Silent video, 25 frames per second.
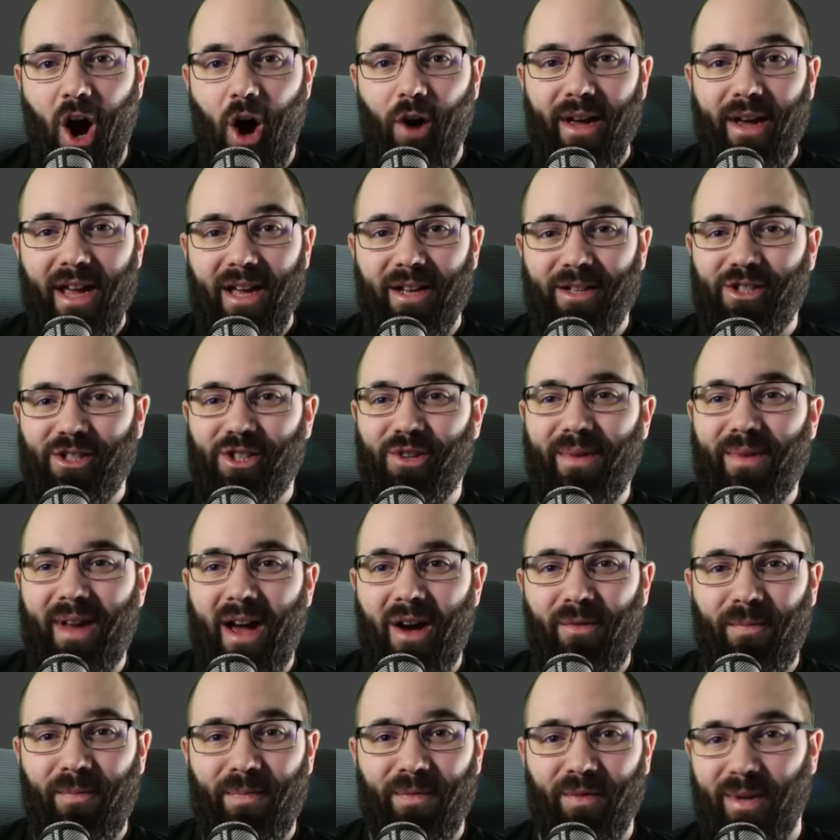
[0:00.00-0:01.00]
Okay, so
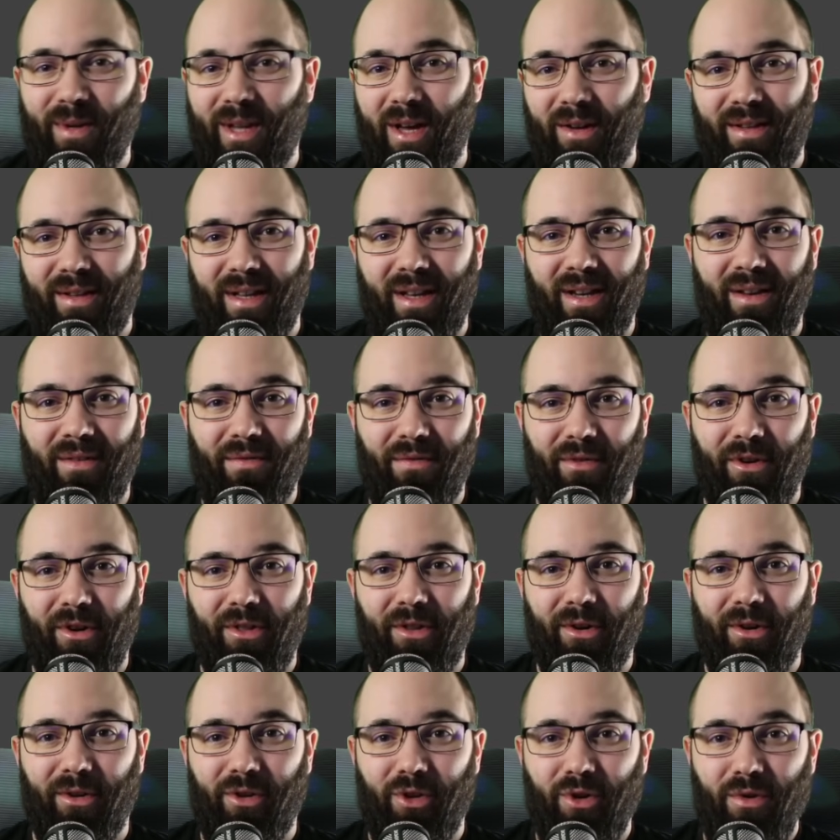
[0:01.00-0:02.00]
now, without any
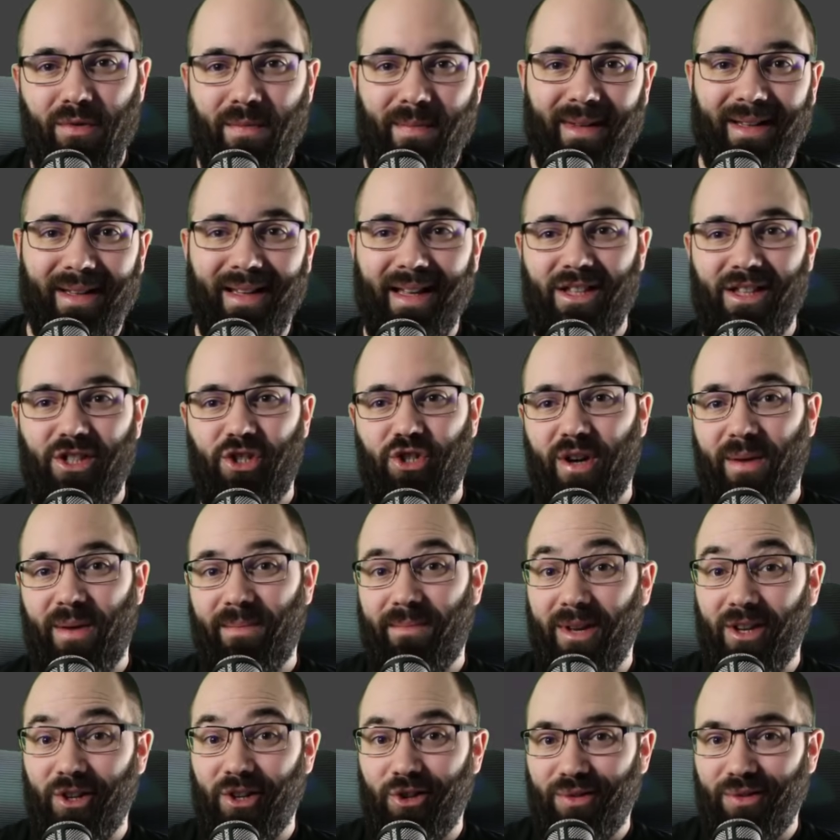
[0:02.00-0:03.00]
further ado, let's
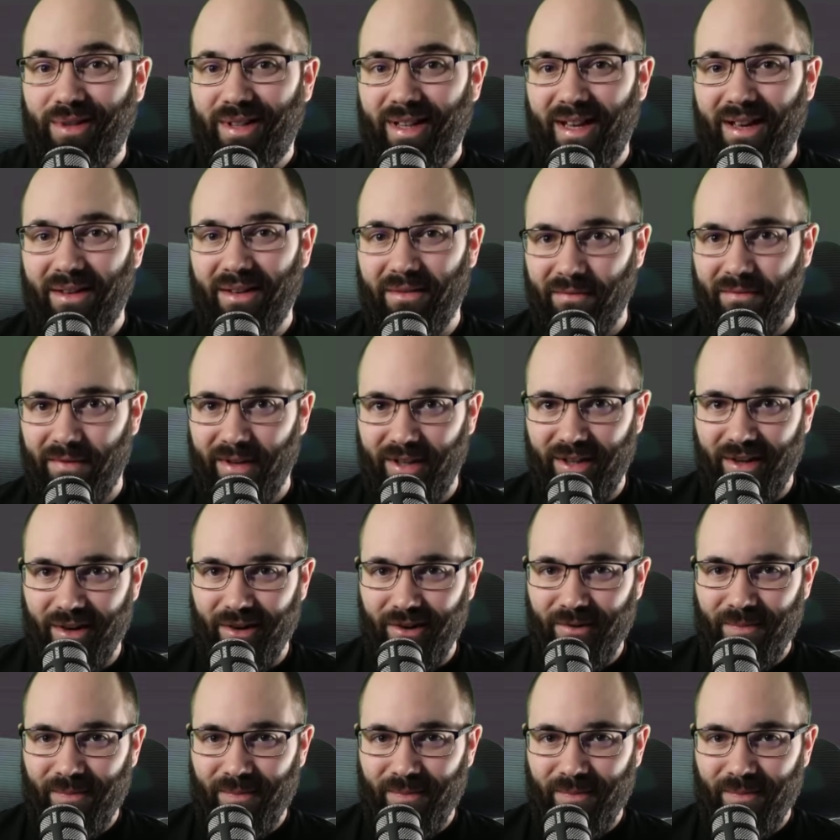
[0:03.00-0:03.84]
jump into the video.